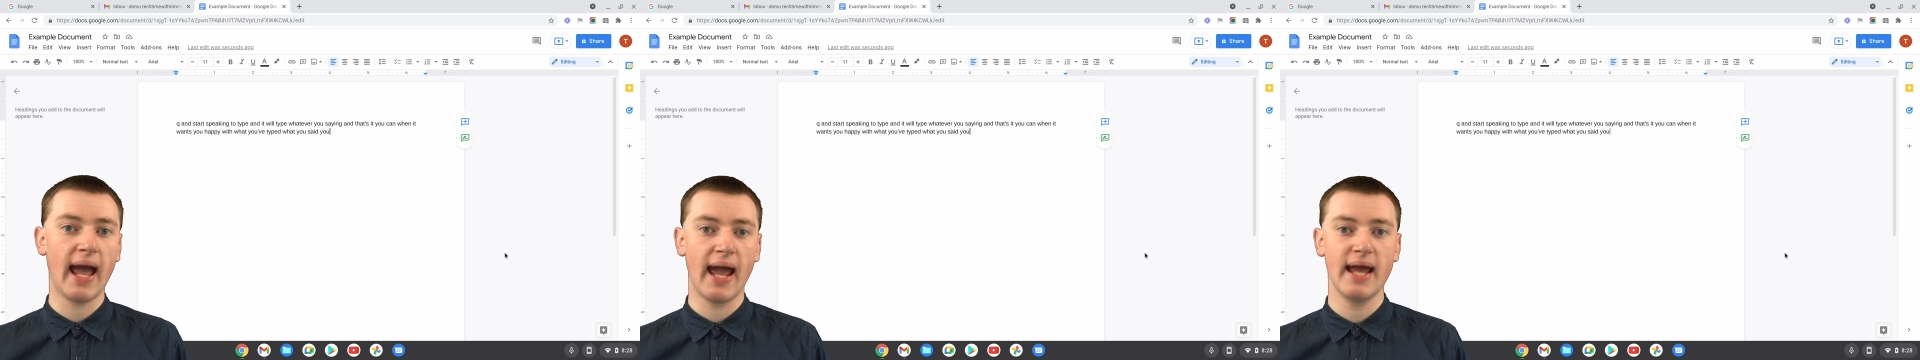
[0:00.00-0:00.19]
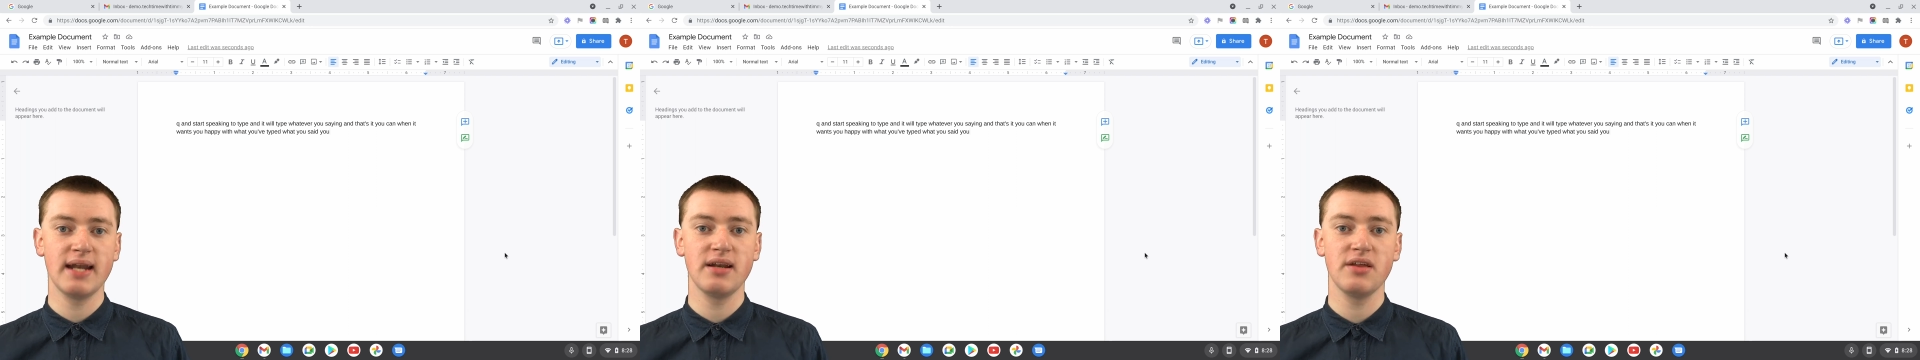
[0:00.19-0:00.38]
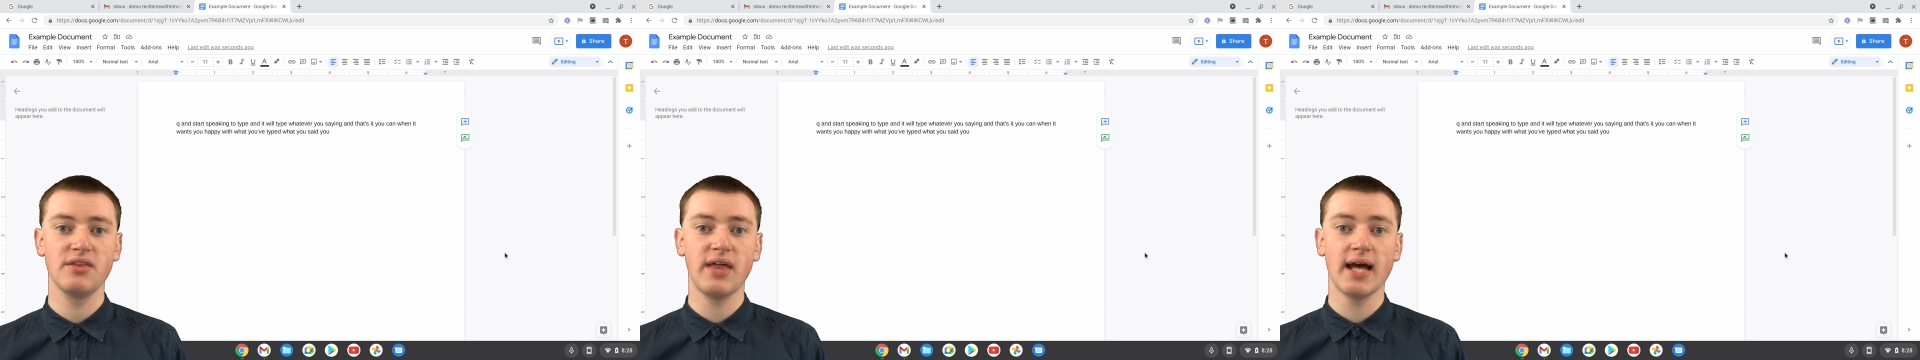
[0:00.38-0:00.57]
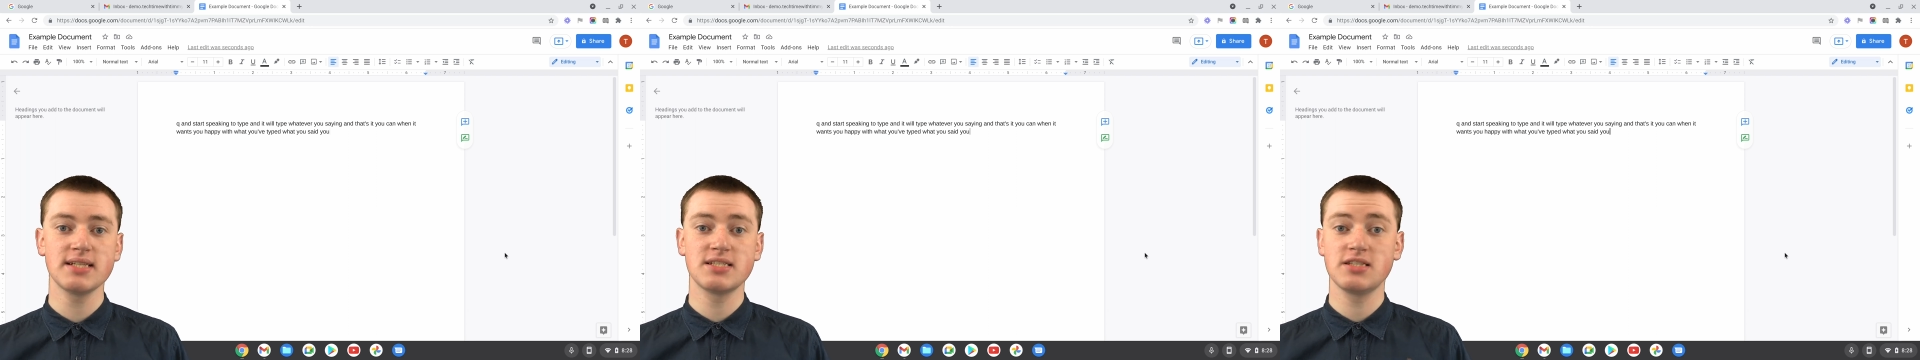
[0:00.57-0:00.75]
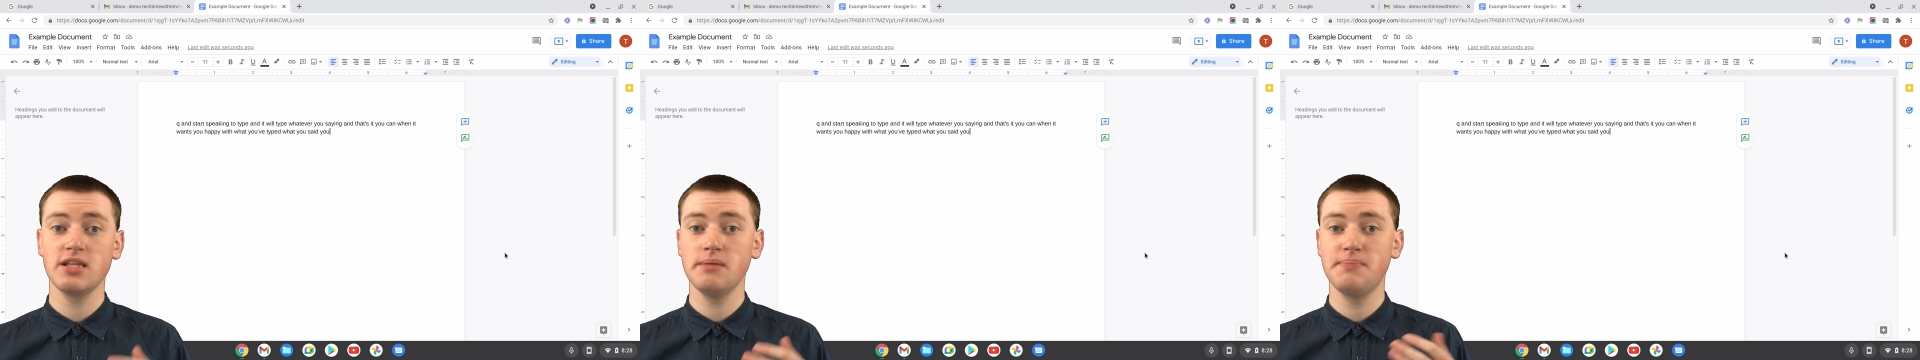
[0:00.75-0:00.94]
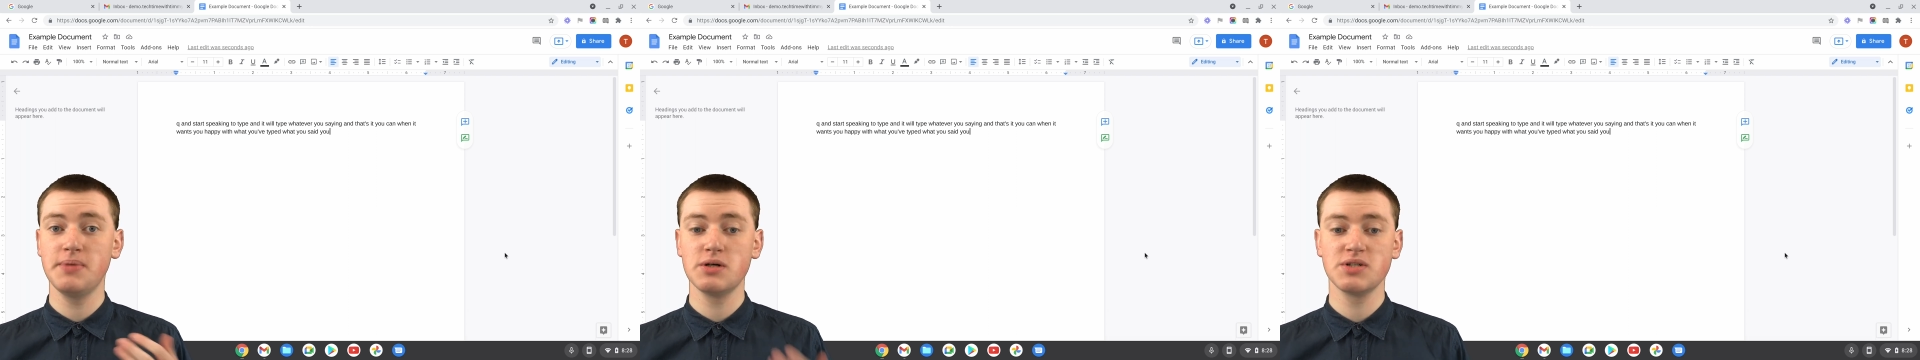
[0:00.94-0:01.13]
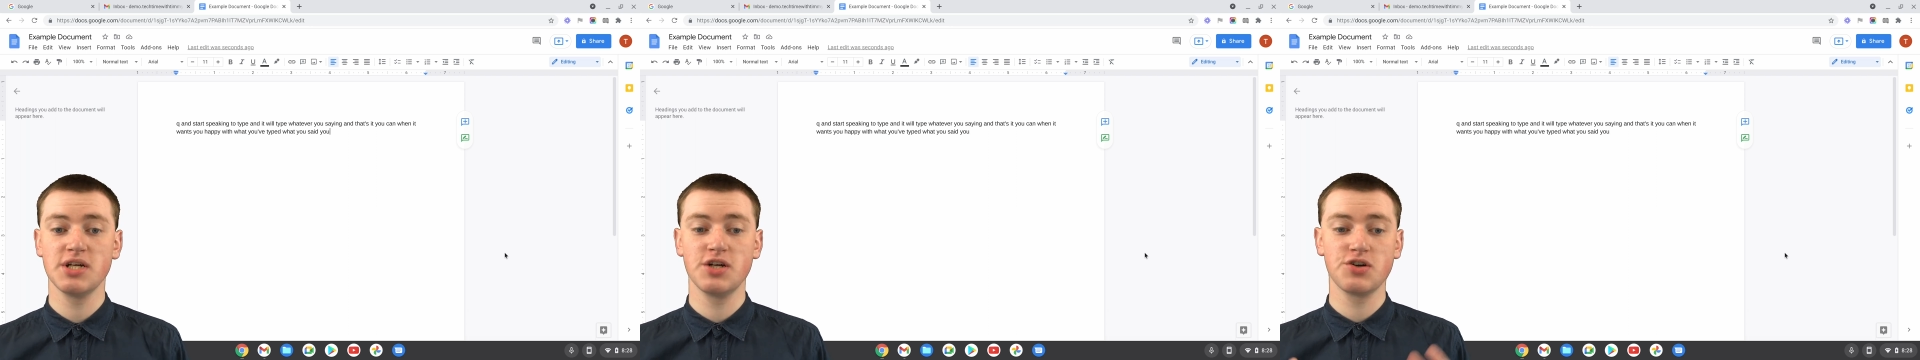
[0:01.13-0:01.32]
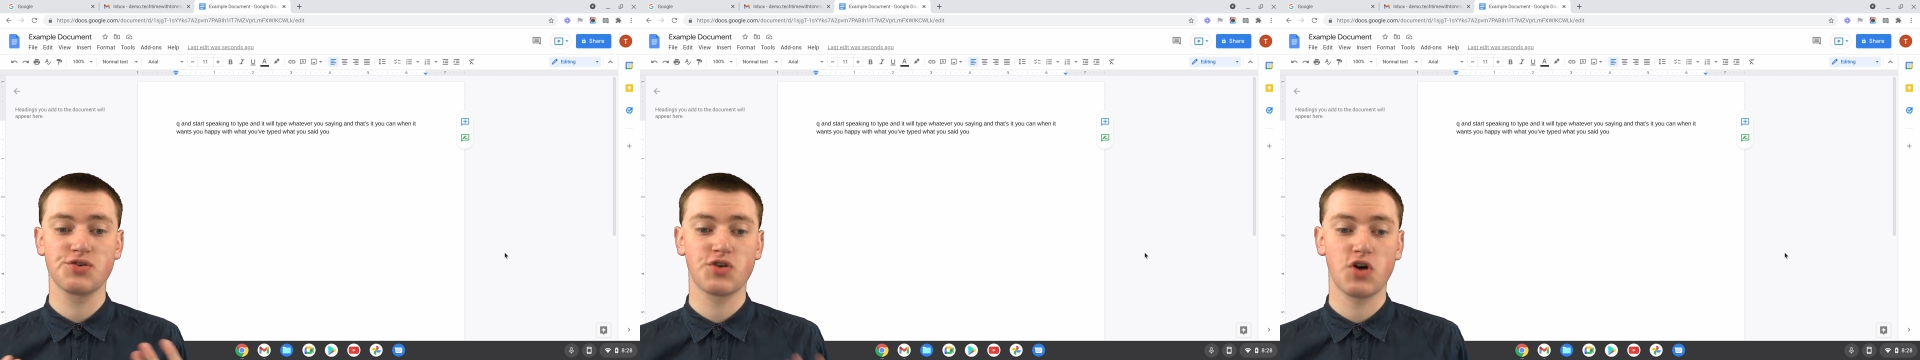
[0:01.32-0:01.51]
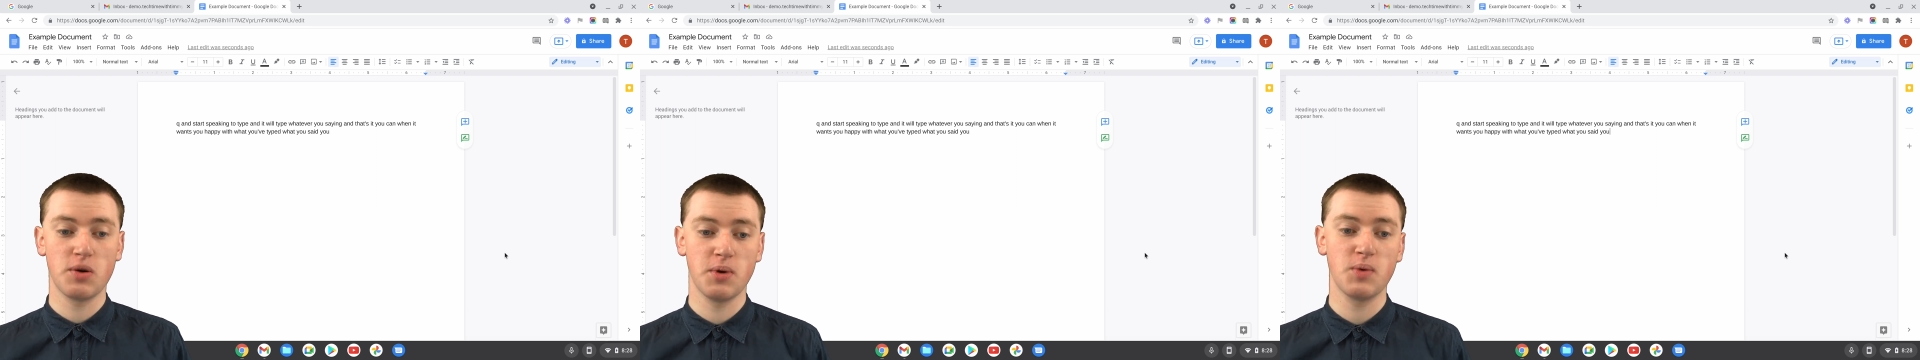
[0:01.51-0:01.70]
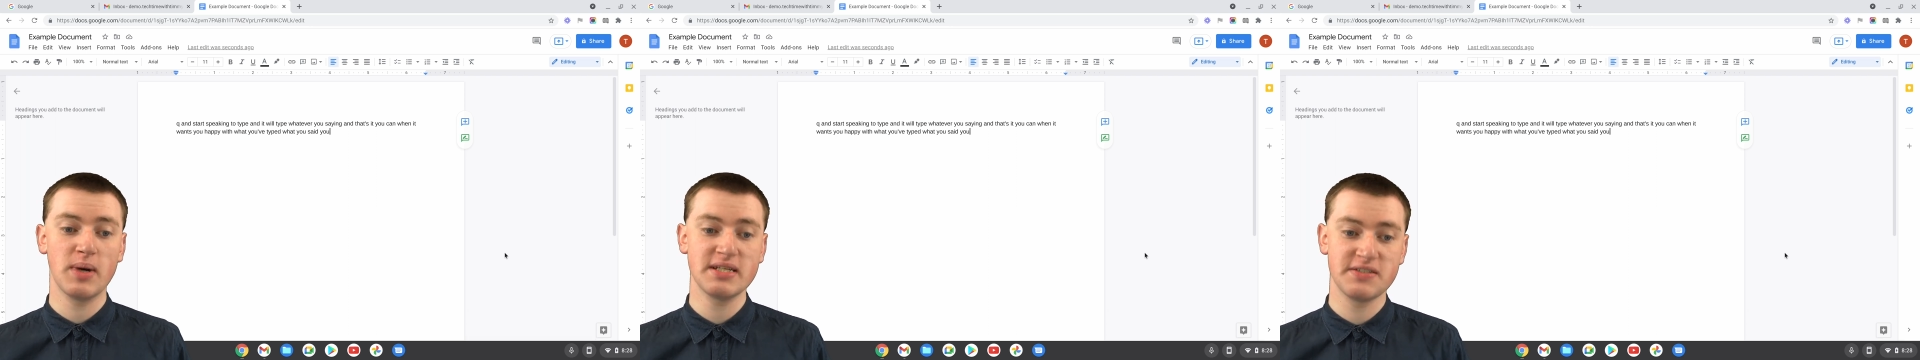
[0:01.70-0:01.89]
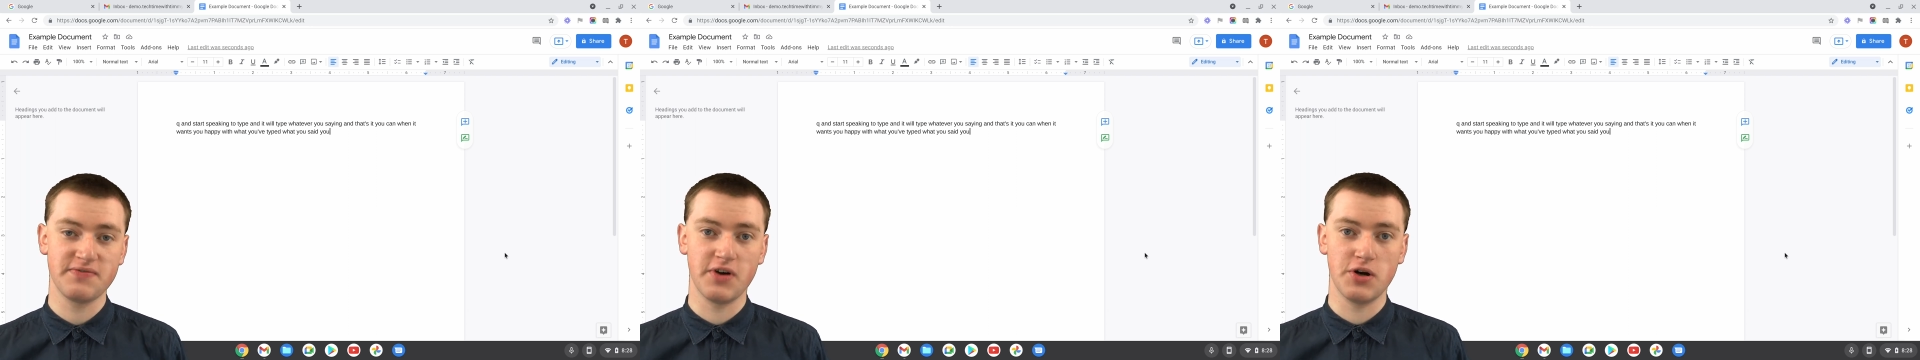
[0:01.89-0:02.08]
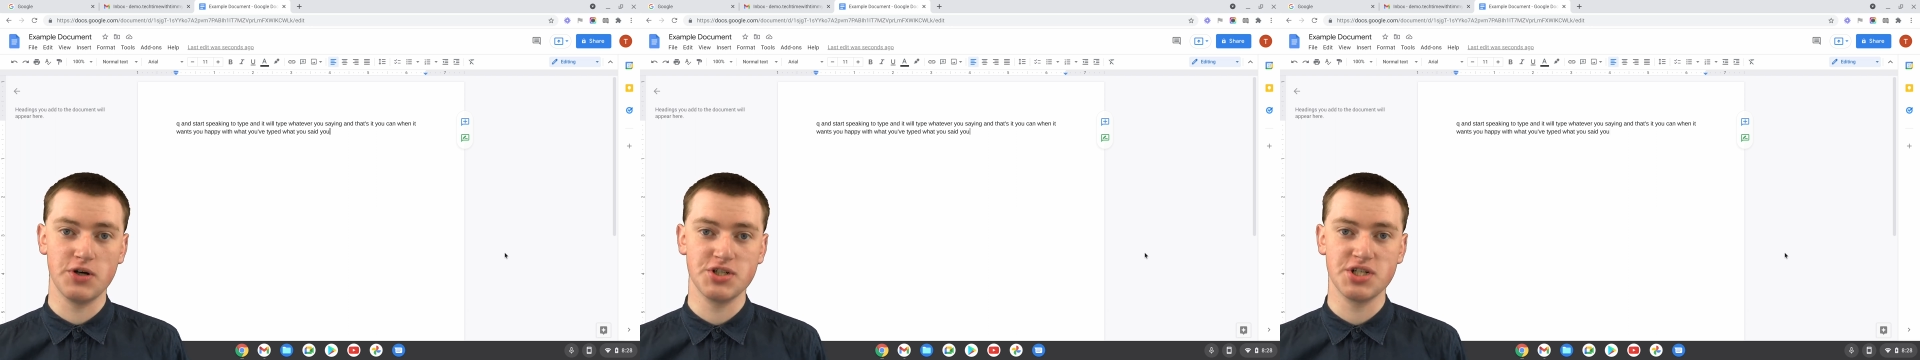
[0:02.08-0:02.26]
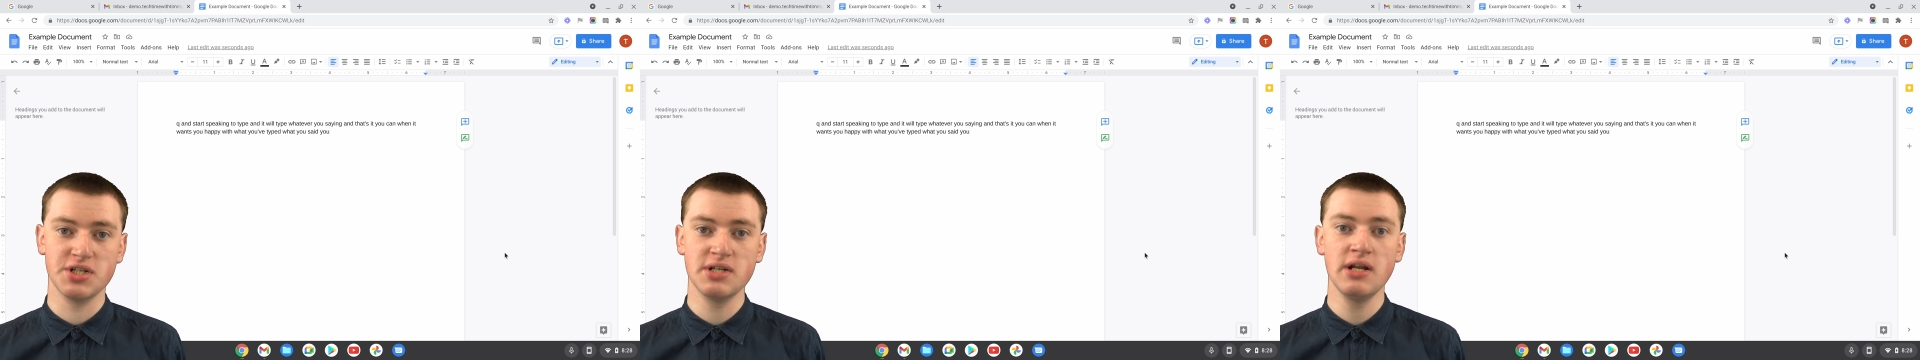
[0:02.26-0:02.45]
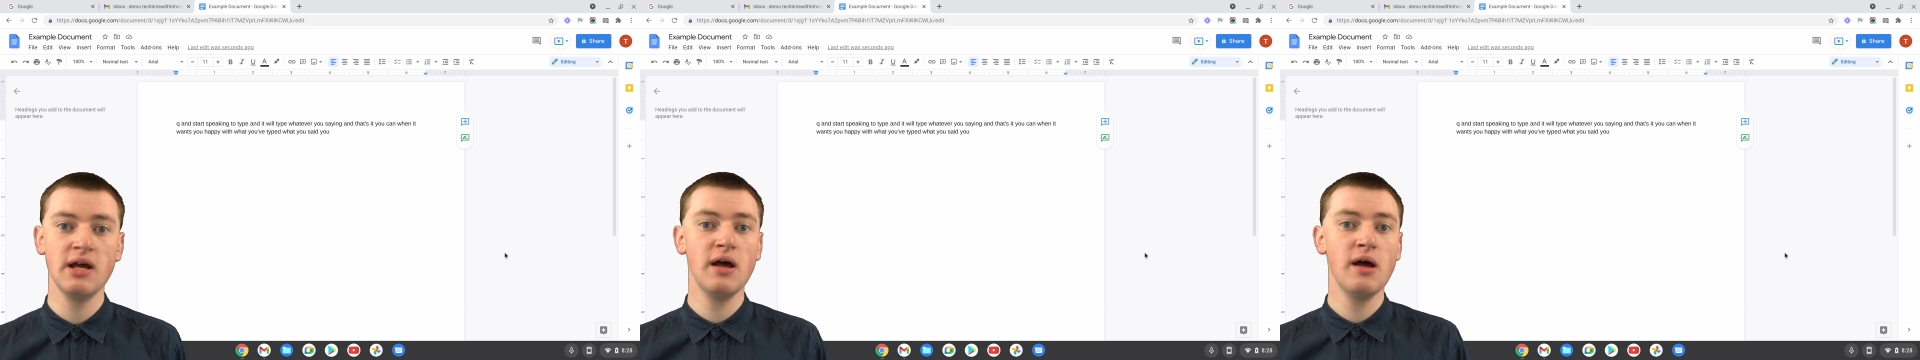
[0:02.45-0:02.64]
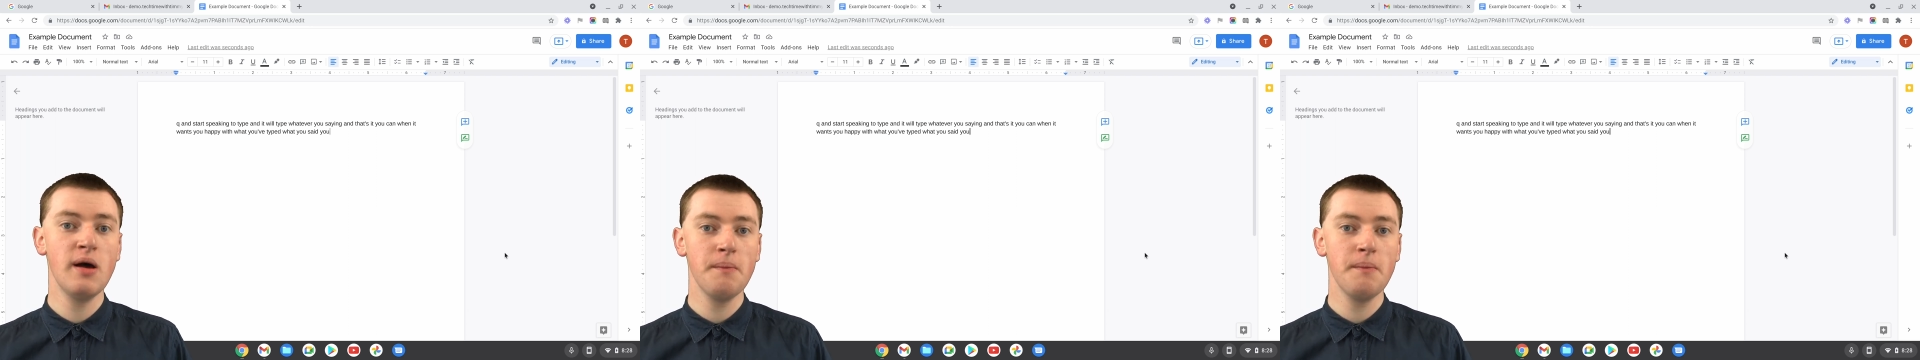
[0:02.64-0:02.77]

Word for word: and that's the built-in Chrome OS version,